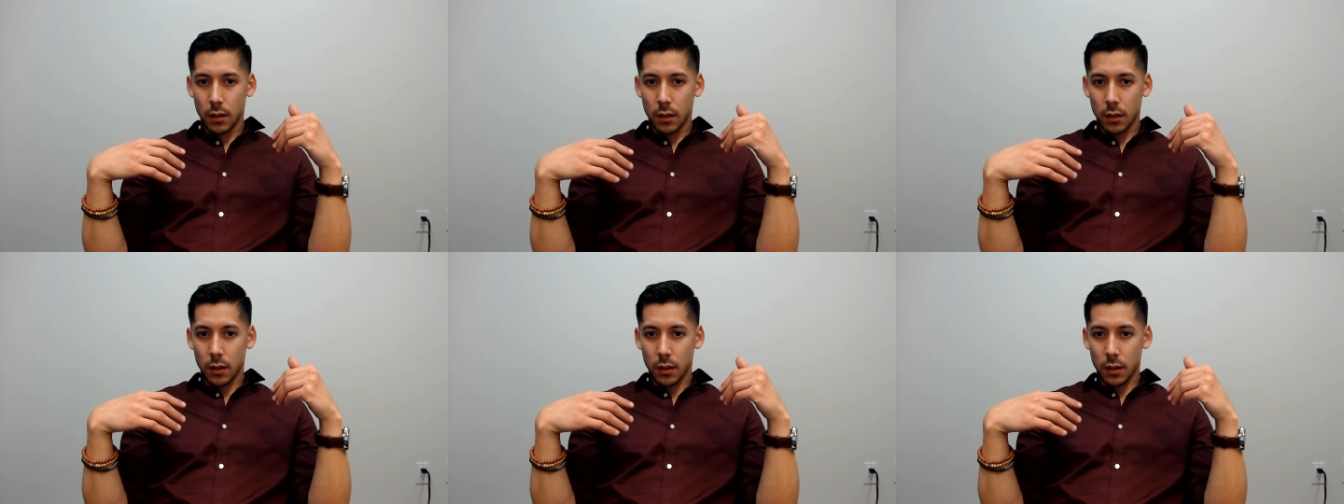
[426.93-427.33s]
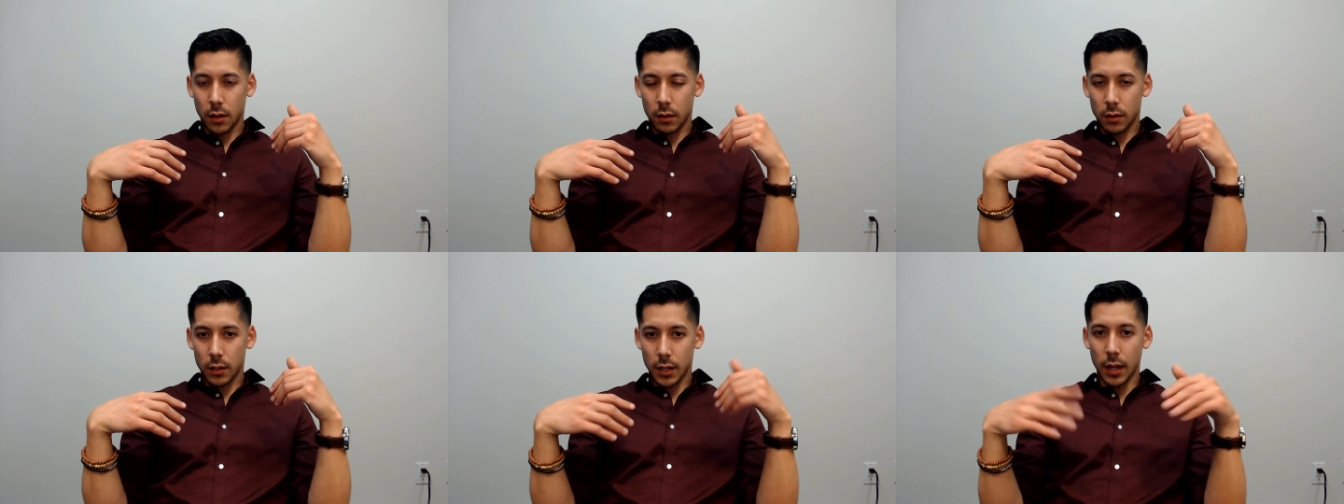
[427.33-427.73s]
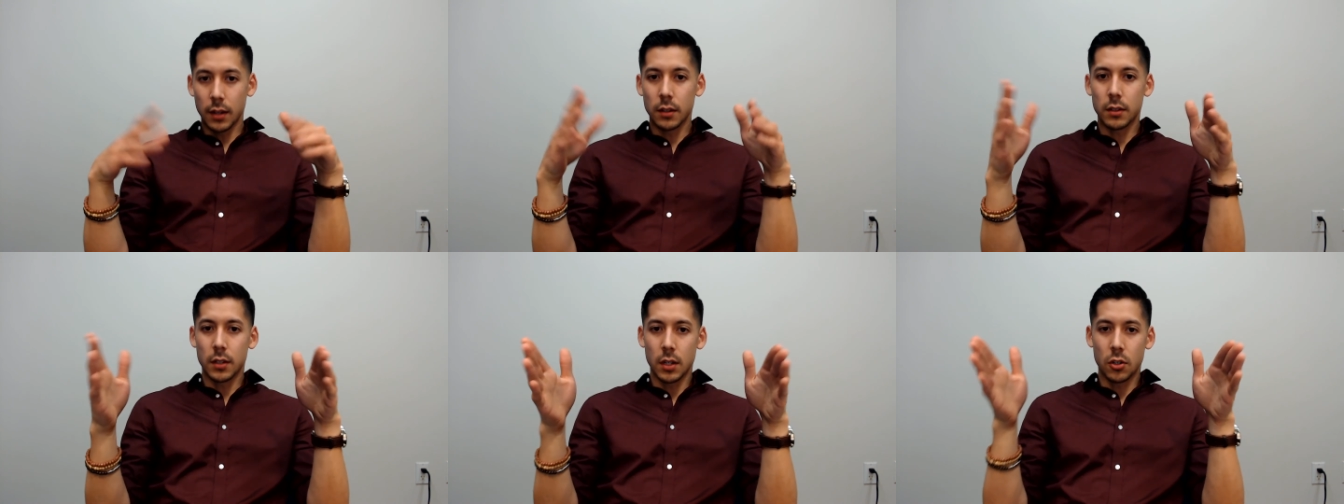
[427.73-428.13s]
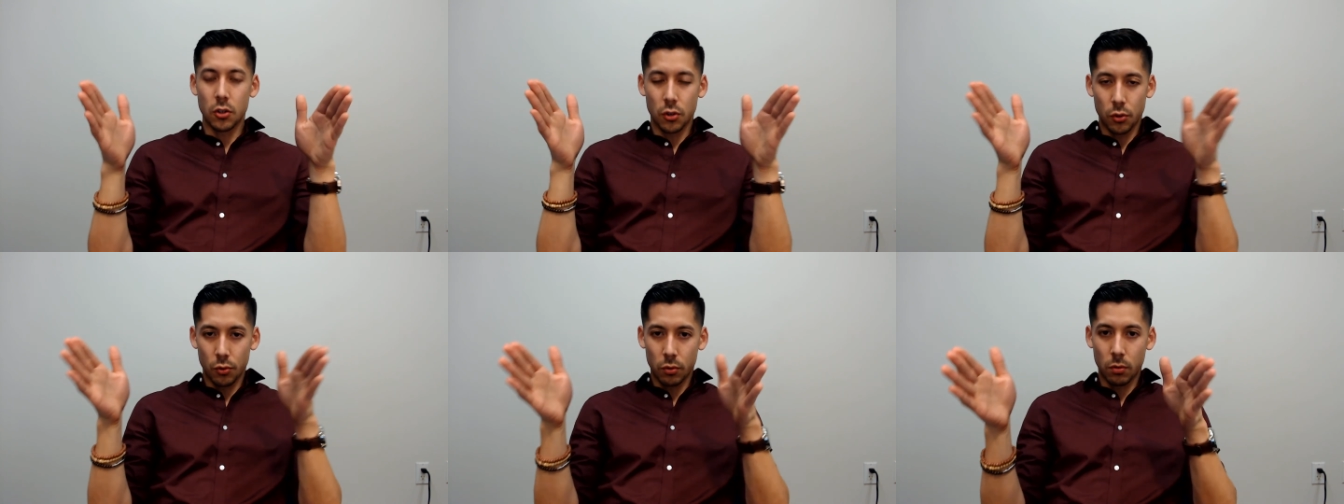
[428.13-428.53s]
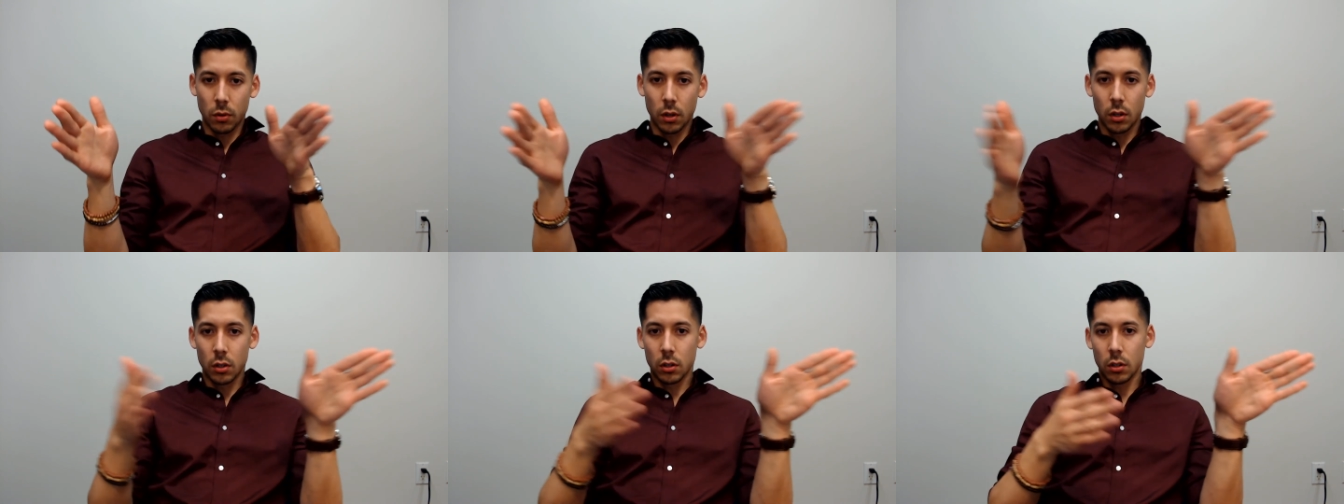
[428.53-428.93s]
uh, tendency to
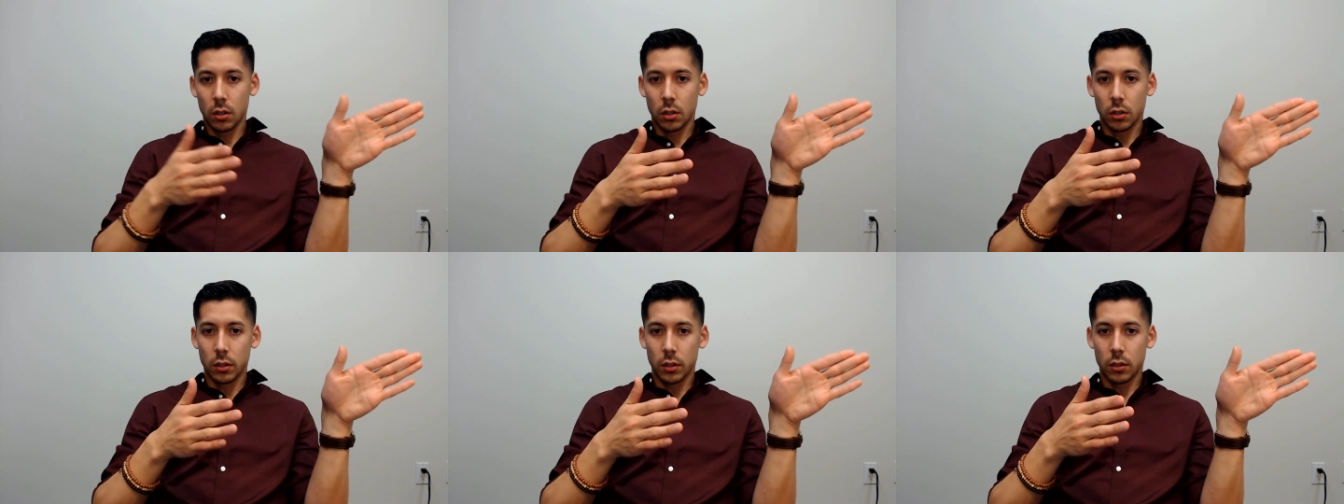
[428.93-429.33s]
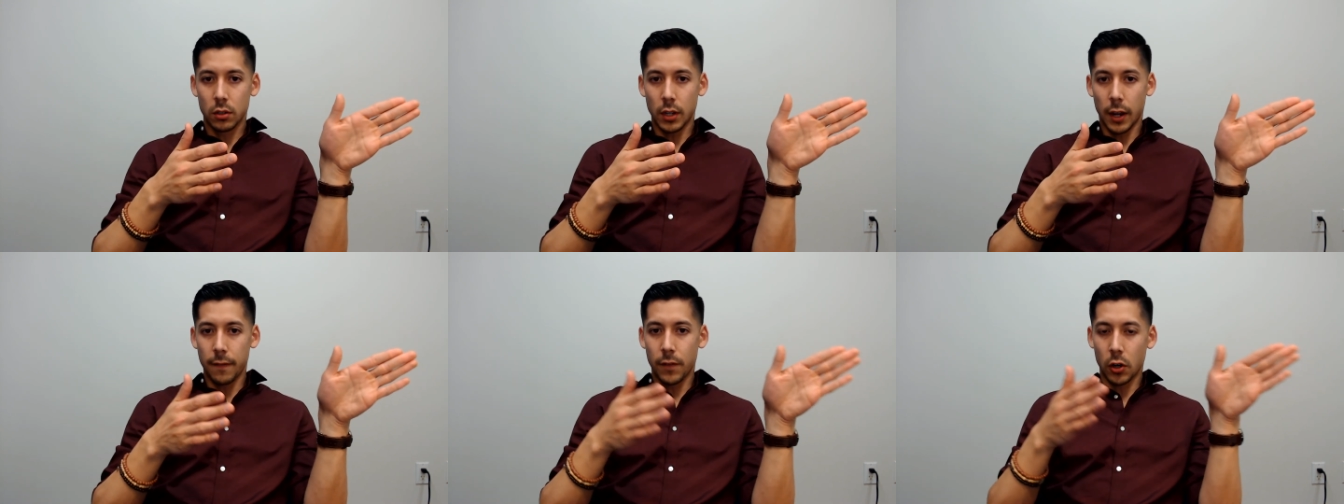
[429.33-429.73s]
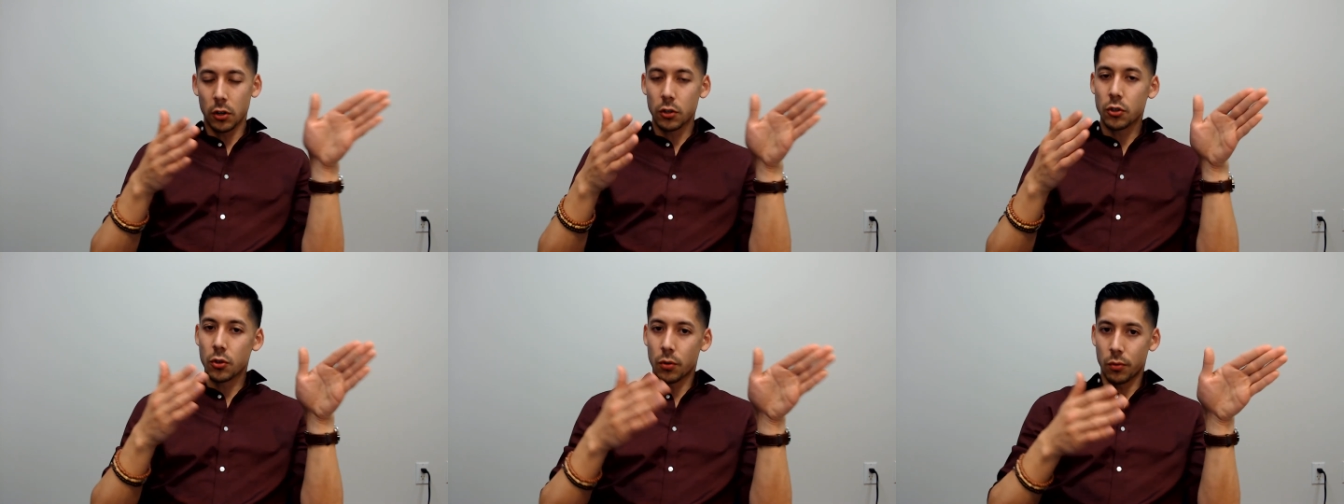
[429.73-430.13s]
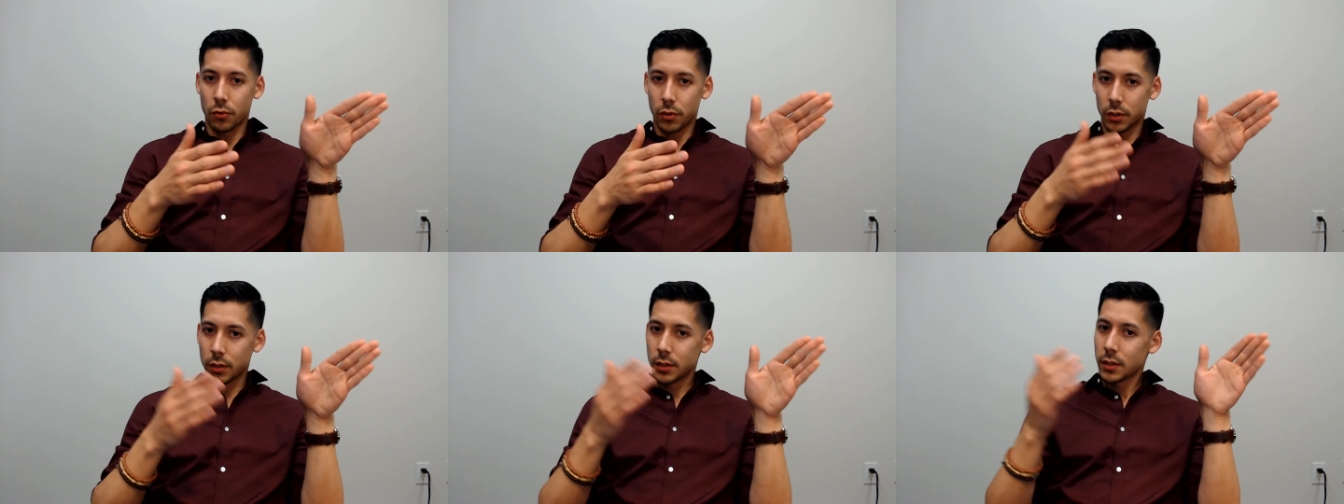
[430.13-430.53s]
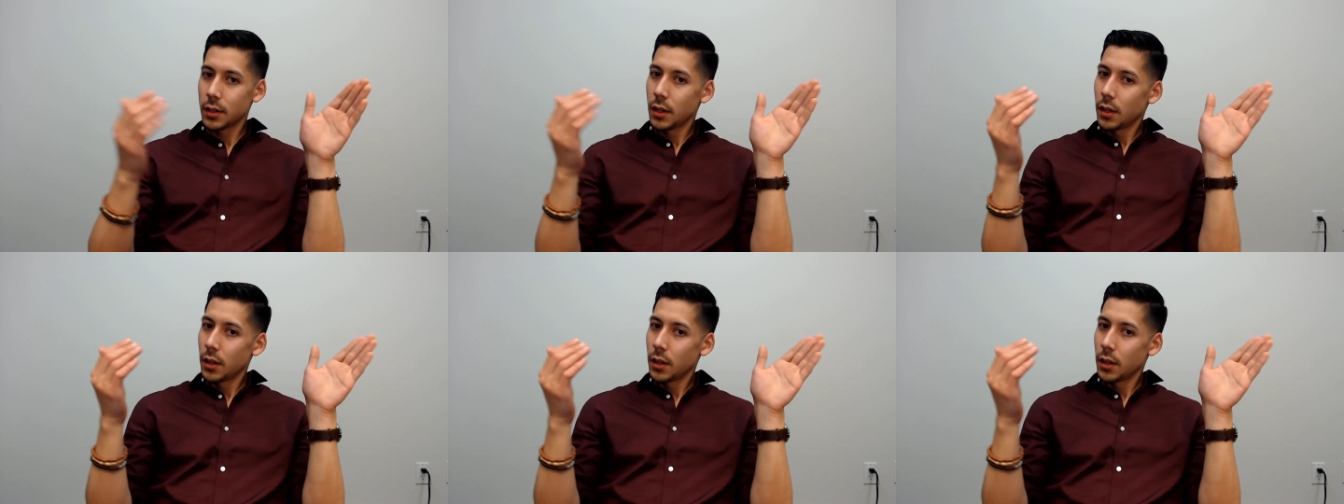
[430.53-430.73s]
divert towards